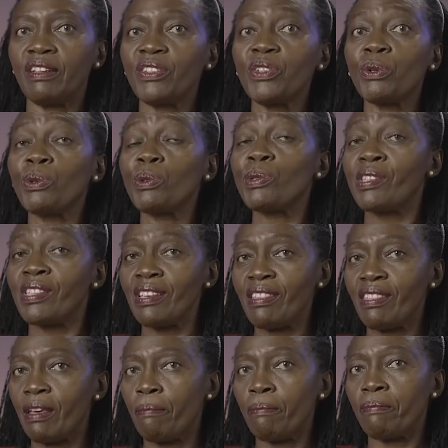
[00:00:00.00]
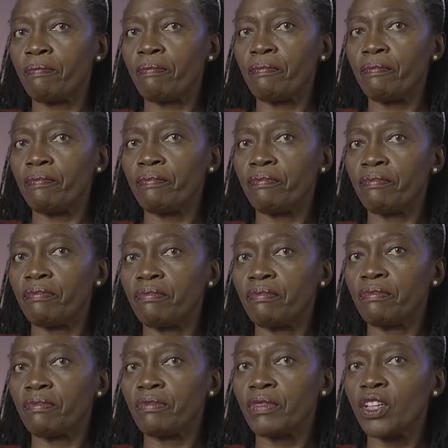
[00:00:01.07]
You could see them
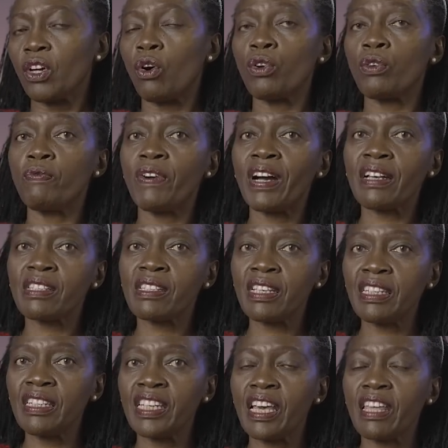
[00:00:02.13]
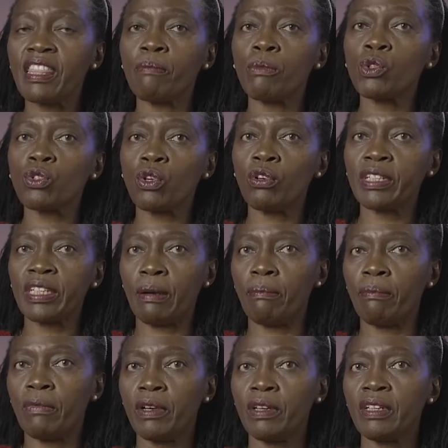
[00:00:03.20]
conversing near the
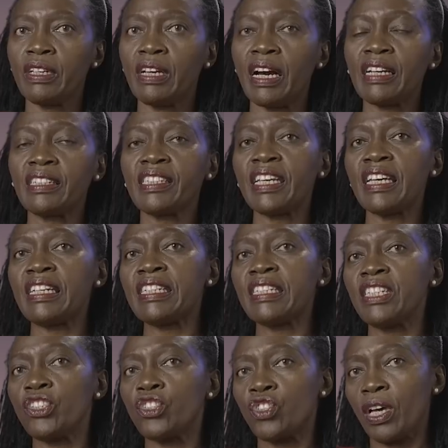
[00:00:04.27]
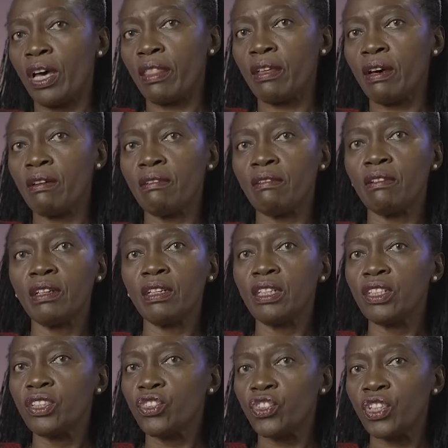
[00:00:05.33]
mausoleum and telling each other,
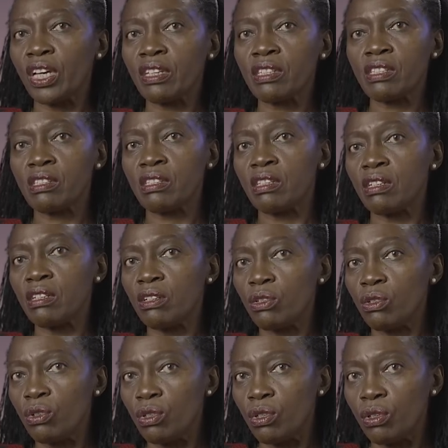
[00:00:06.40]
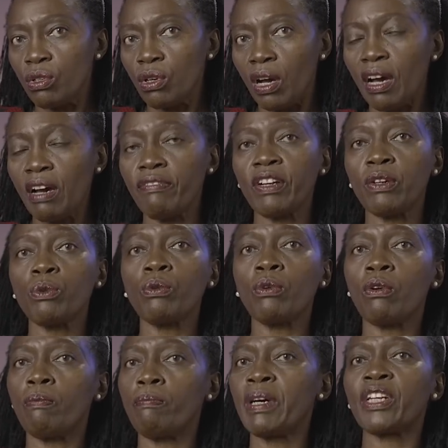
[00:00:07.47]
just have a
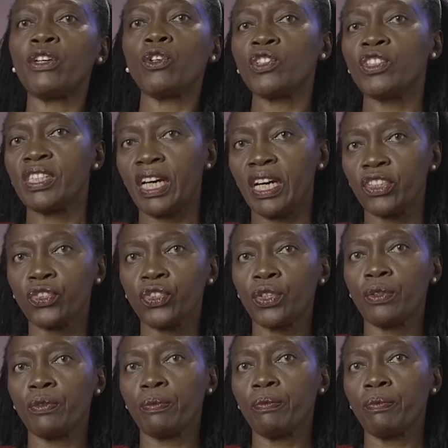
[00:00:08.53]
look, but don't touch.